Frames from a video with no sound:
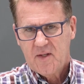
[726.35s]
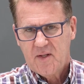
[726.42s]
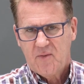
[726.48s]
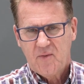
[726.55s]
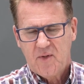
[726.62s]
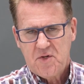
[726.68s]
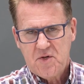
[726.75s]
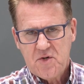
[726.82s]

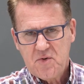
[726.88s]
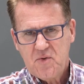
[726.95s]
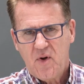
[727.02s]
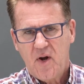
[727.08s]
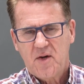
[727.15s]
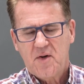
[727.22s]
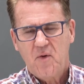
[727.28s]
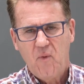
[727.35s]
When you
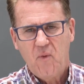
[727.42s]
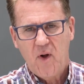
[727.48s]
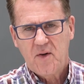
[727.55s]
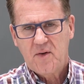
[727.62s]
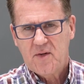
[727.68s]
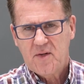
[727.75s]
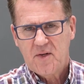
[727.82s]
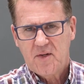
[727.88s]
are the
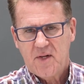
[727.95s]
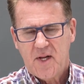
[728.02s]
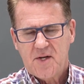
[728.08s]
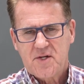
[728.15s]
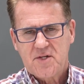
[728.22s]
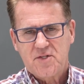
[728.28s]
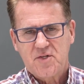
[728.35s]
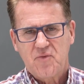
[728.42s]
one that
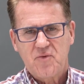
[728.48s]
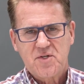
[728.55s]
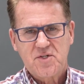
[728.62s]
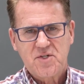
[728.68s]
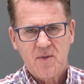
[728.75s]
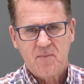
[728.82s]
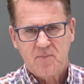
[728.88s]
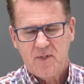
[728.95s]
is the
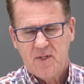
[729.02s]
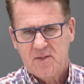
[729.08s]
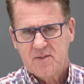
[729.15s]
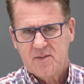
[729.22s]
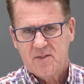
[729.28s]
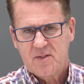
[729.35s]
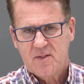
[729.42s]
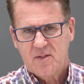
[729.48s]

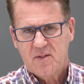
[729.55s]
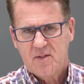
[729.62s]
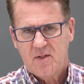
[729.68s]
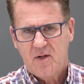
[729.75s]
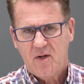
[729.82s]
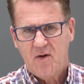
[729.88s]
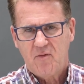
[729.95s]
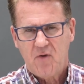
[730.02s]
recipient
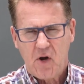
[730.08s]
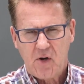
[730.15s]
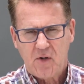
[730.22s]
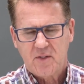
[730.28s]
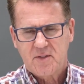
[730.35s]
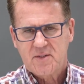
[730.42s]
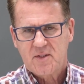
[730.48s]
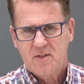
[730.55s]
of
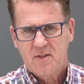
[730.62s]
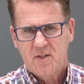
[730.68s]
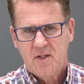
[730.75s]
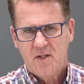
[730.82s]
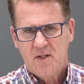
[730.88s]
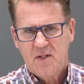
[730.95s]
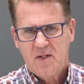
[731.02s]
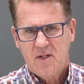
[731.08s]
hurt
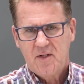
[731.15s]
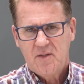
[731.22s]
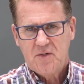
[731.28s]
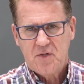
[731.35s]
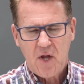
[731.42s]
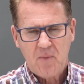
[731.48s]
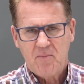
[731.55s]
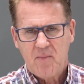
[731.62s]

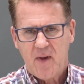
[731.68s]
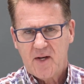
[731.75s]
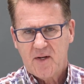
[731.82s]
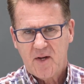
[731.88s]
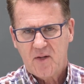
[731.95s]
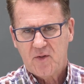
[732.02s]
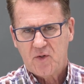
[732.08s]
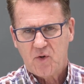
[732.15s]
done by
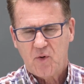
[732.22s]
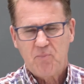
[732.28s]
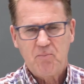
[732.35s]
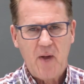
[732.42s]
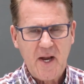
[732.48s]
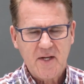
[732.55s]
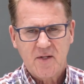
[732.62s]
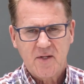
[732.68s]
another, or
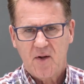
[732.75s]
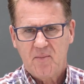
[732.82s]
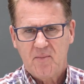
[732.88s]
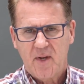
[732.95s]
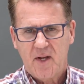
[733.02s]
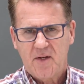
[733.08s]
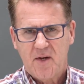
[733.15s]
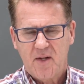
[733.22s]
pain done
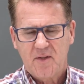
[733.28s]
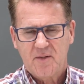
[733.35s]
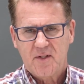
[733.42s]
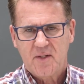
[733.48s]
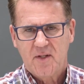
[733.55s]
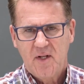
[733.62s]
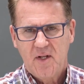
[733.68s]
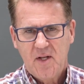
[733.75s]
by
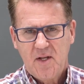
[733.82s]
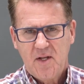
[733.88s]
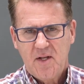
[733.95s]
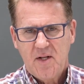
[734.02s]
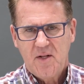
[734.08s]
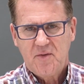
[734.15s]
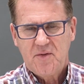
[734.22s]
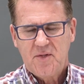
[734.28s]
another,
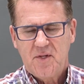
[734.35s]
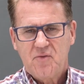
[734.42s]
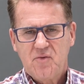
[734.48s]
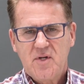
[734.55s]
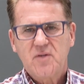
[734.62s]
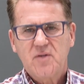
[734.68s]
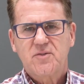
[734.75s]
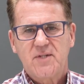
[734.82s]
the
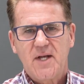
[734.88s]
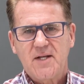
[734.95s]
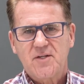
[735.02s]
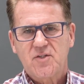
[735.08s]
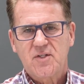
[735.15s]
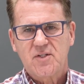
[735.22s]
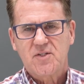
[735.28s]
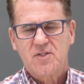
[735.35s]
real
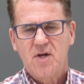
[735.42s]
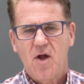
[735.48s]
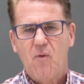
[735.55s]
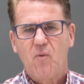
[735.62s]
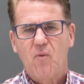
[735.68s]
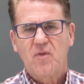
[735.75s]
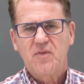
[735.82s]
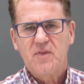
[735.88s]
test is
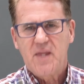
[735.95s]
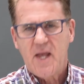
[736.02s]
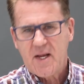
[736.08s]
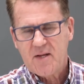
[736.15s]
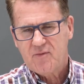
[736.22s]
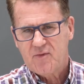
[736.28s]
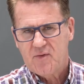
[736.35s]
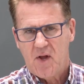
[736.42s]
not what
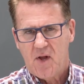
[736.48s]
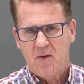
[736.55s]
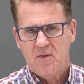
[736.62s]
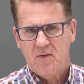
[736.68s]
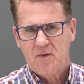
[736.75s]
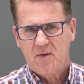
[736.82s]
they've done,